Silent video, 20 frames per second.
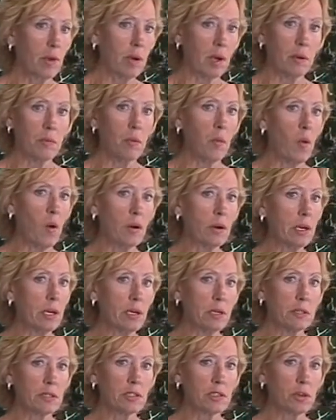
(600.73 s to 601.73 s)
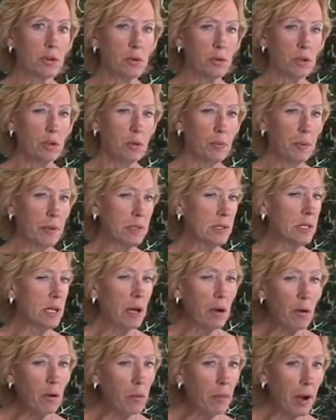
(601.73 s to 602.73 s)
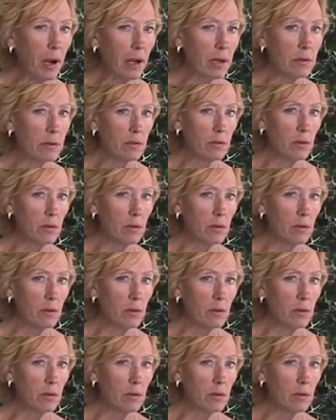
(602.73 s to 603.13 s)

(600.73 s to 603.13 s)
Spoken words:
come walking into group and tell by the